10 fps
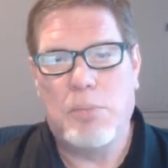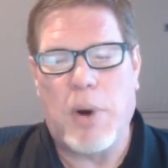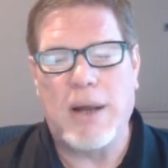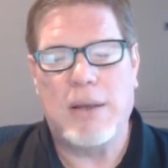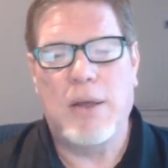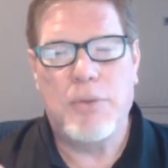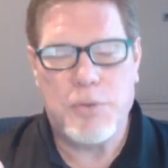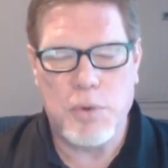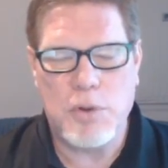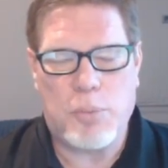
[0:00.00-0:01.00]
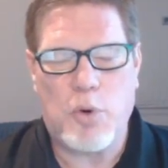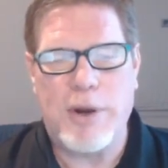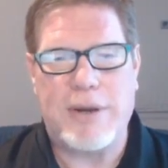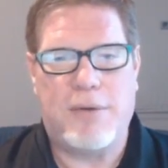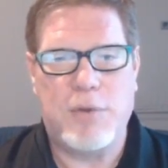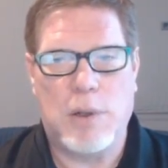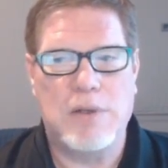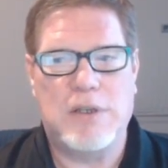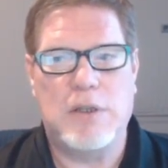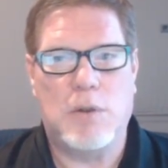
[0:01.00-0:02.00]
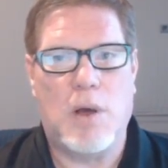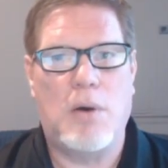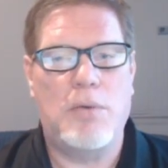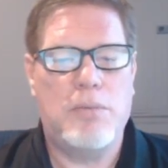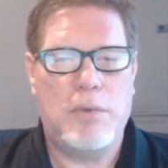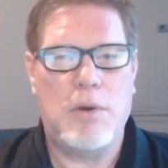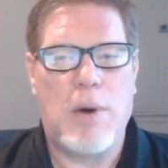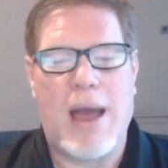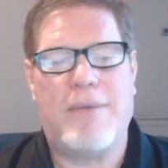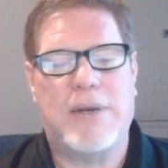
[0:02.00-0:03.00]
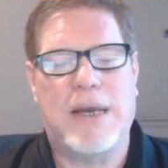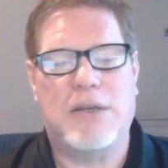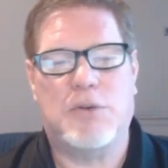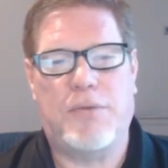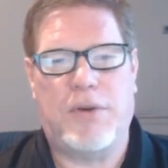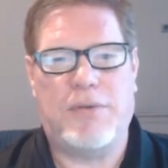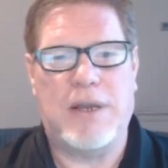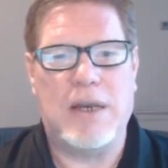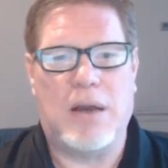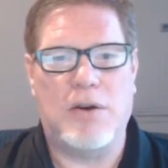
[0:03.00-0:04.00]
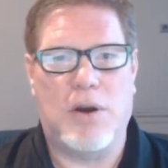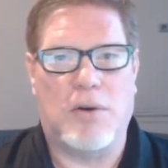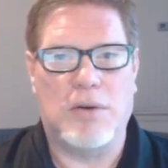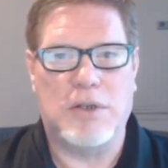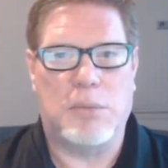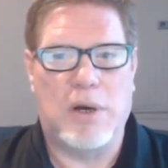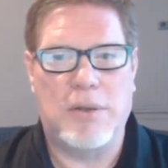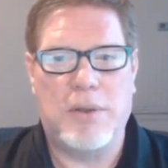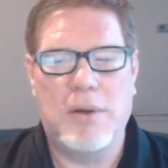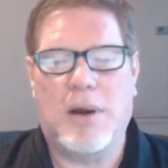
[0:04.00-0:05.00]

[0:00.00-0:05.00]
But through the point of closing the loan, you have an extra $1,500 a month,